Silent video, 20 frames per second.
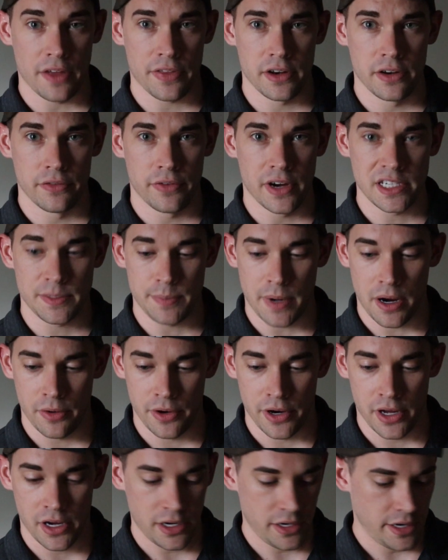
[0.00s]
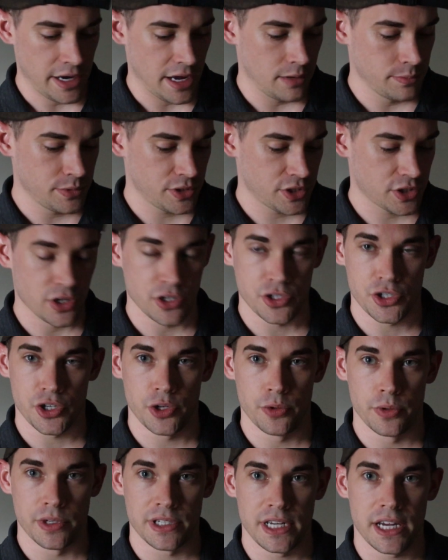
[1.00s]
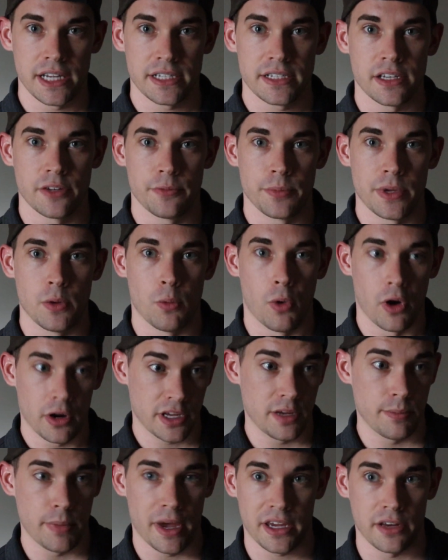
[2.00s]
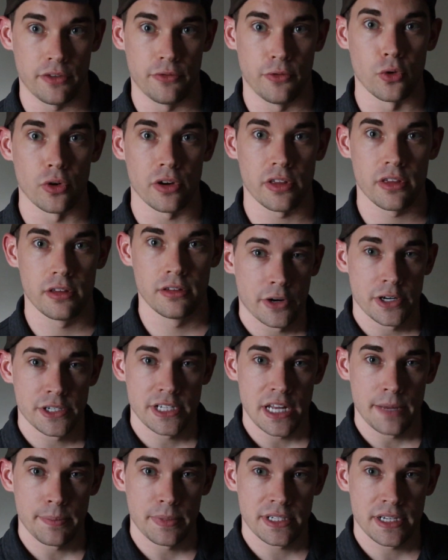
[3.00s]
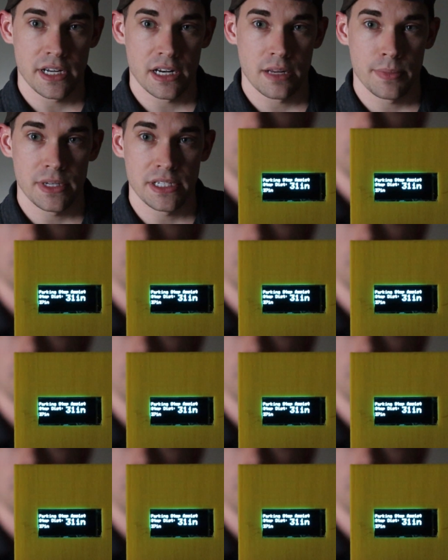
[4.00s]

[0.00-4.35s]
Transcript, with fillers: got the device powered on. Now I'm just going to show you a test of me walking back and forth. First step is going to